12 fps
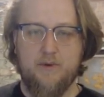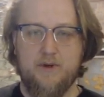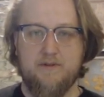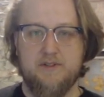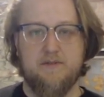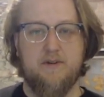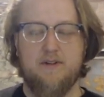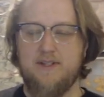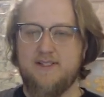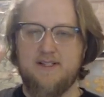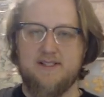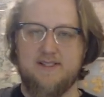First of all,
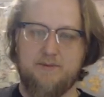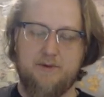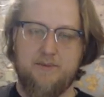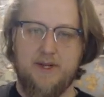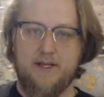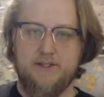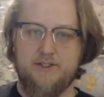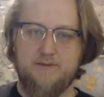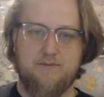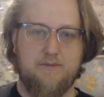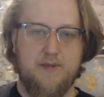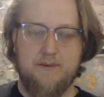it's on a separate page,
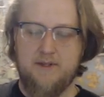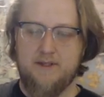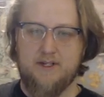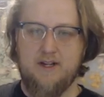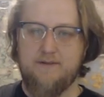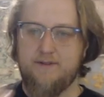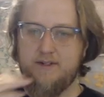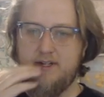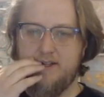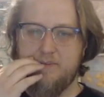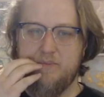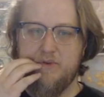maybe on the cover
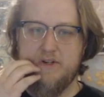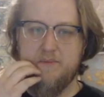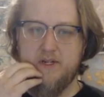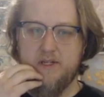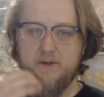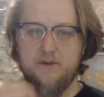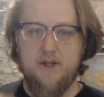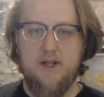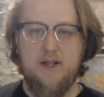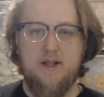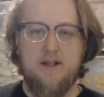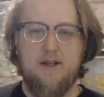on a printed menu.
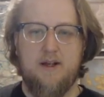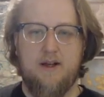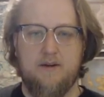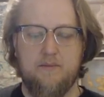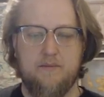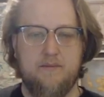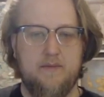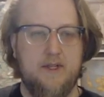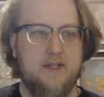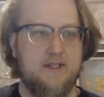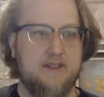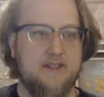
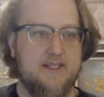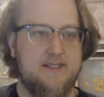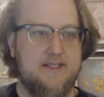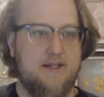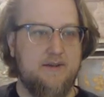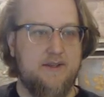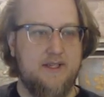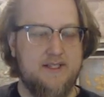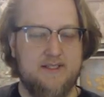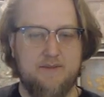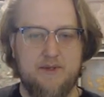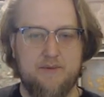Lists out things
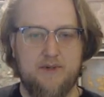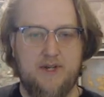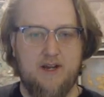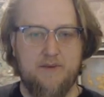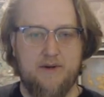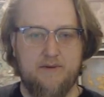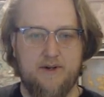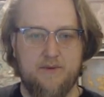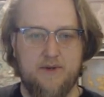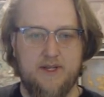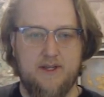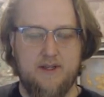that people care about right
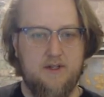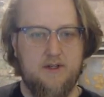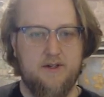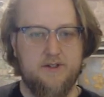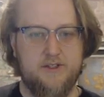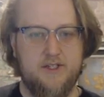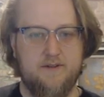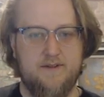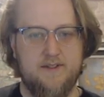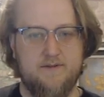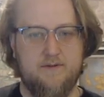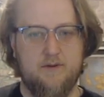away. Our chef
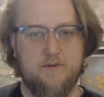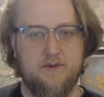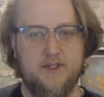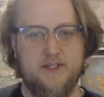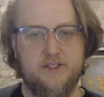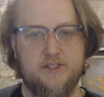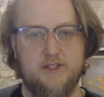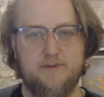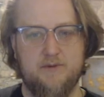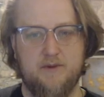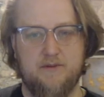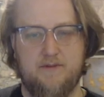has formed relationships
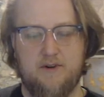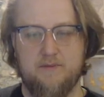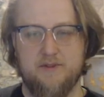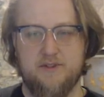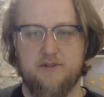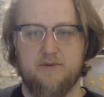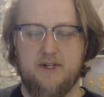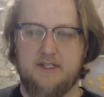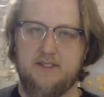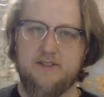with farmers directly.